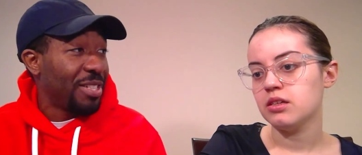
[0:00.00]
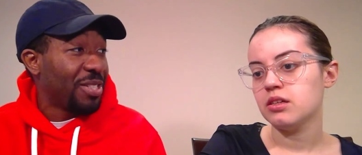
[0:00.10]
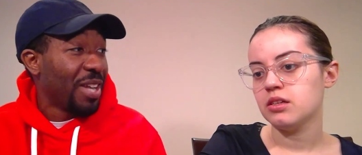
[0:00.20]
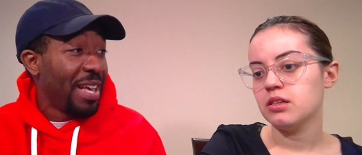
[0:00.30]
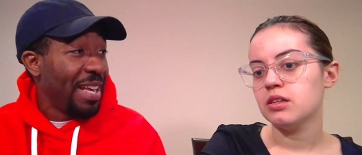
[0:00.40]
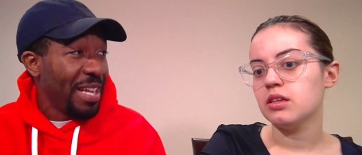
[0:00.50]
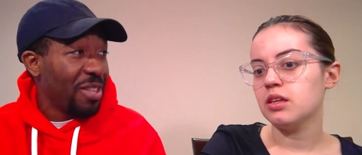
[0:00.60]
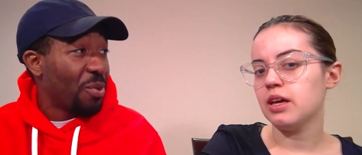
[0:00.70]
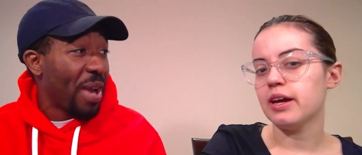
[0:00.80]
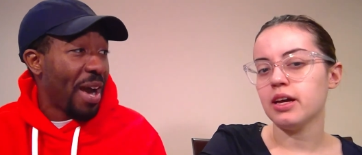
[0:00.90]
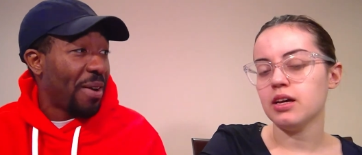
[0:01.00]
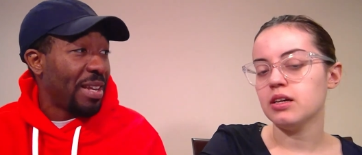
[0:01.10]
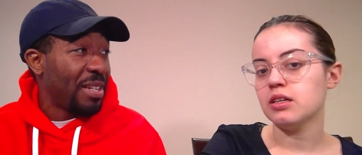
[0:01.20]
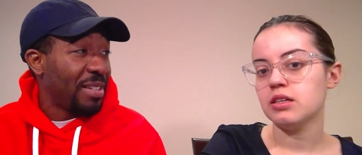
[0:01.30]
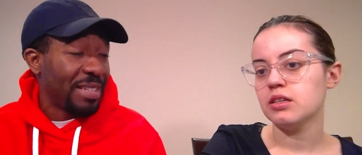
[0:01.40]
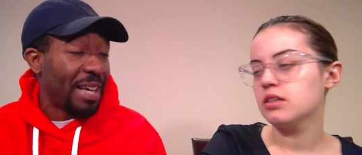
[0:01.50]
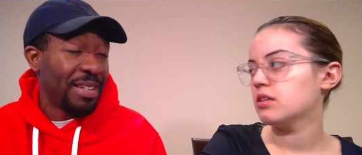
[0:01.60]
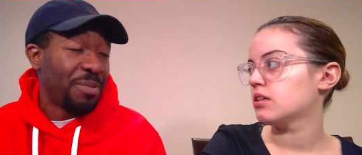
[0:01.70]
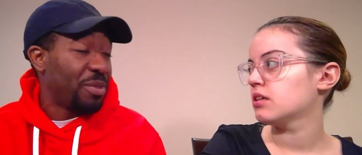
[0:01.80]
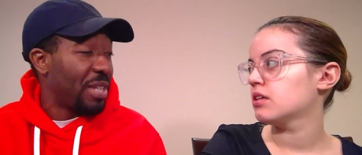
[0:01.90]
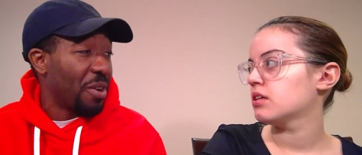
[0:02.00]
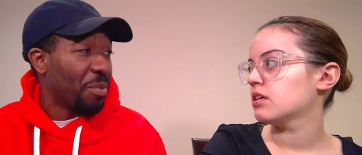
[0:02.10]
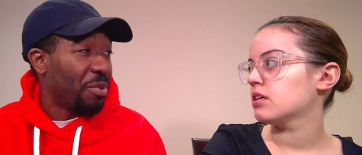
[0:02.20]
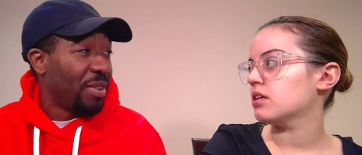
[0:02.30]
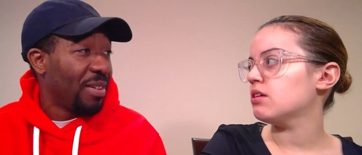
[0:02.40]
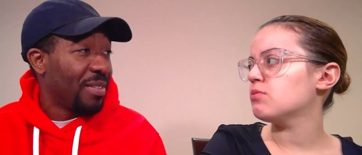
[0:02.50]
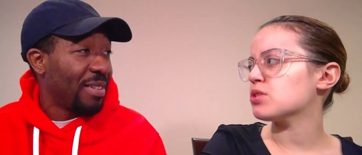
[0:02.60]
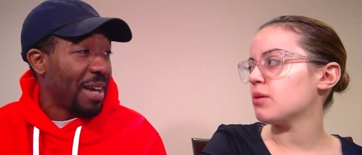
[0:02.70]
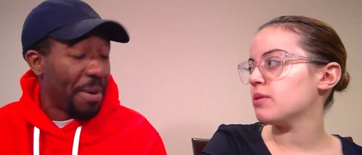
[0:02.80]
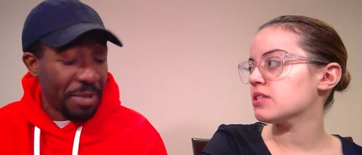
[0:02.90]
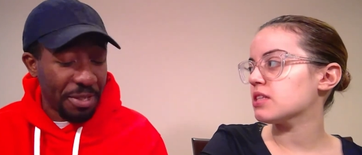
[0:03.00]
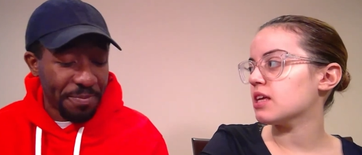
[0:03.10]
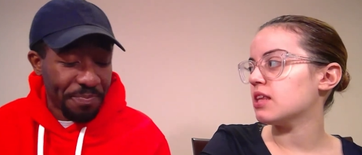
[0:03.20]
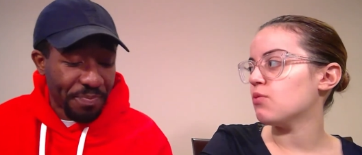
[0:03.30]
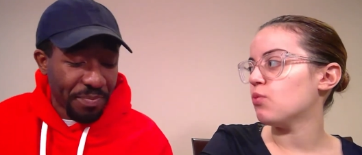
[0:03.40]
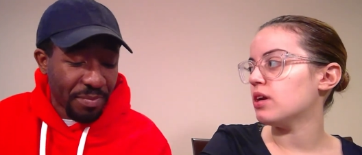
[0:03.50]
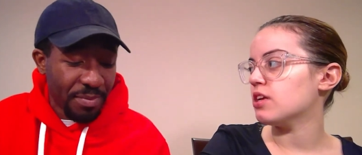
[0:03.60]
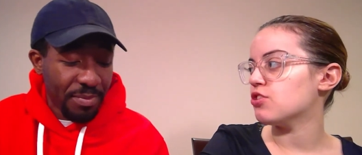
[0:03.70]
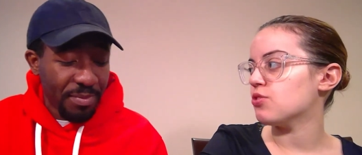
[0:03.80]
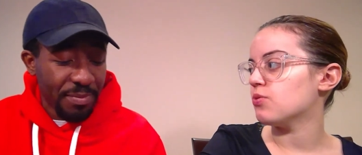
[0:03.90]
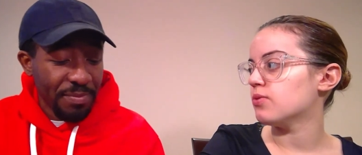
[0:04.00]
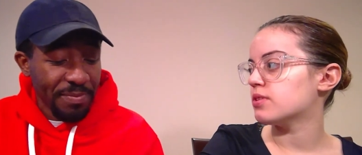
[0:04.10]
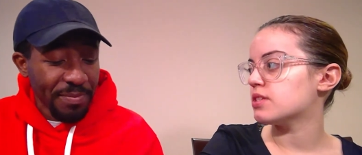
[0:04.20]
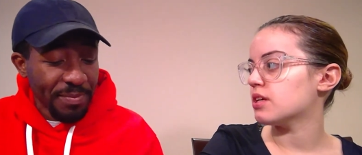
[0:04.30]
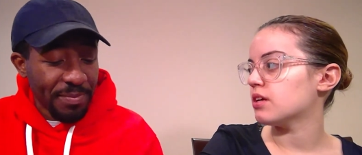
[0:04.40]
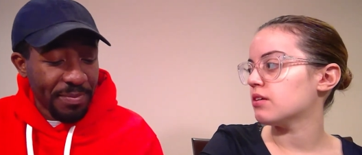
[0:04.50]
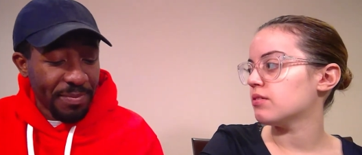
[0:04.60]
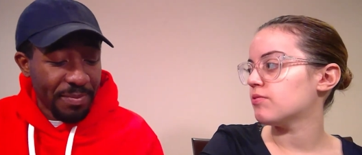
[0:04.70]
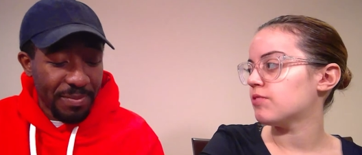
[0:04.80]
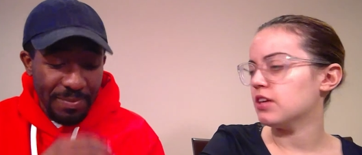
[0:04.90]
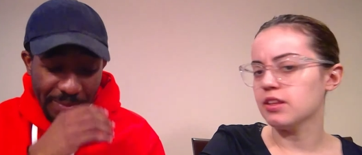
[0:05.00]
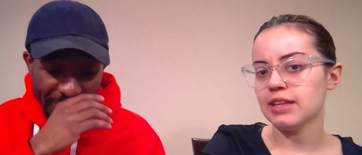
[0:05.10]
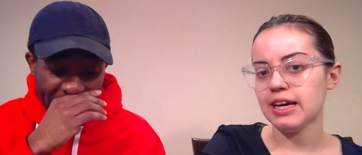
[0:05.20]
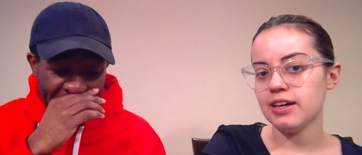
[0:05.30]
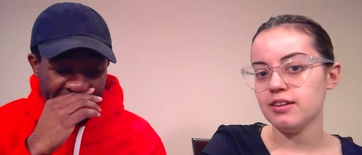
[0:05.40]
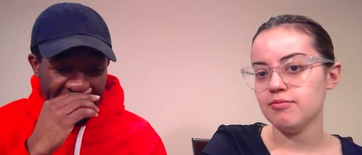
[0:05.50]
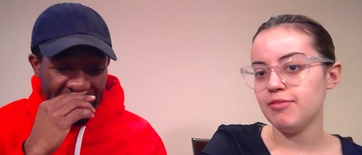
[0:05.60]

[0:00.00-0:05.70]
Speaker 1: just hit the yeah. ground, and uh, yeah, it was terrible. And
Speaker 2: it was almost like they wanted you to feel that.